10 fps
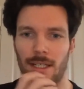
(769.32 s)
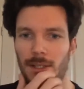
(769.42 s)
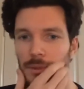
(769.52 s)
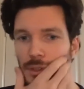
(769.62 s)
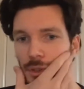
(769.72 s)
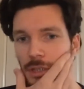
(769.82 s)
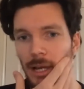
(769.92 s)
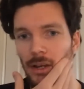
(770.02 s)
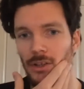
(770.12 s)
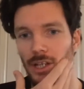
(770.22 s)
we're talking
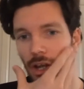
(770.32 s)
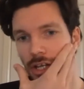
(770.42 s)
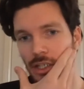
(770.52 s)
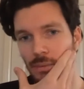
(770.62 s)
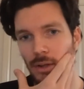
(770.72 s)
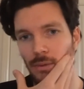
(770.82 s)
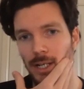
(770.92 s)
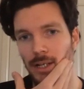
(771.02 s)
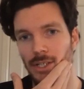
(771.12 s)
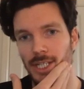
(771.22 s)
about like the light as well, the way
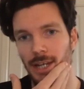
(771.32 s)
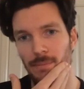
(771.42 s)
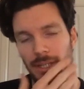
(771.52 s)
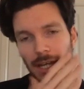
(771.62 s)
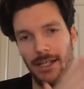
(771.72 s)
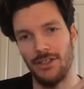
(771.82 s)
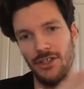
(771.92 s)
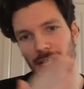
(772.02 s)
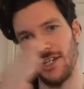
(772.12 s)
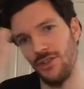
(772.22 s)
light's hitting, but then it's
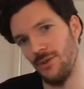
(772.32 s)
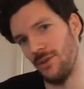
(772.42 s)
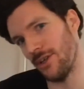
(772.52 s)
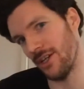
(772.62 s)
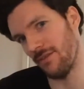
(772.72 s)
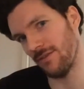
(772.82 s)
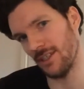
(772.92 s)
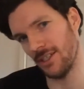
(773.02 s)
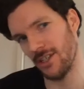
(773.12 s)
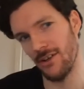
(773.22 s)
just as you're looking off to
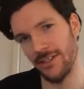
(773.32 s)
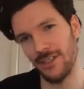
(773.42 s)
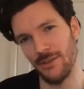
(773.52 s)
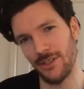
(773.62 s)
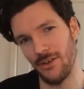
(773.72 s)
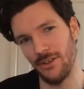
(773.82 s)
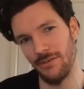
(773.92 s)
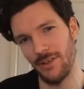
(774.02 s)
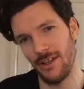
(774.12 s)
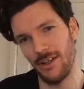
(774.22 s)
the side, so it's kind of,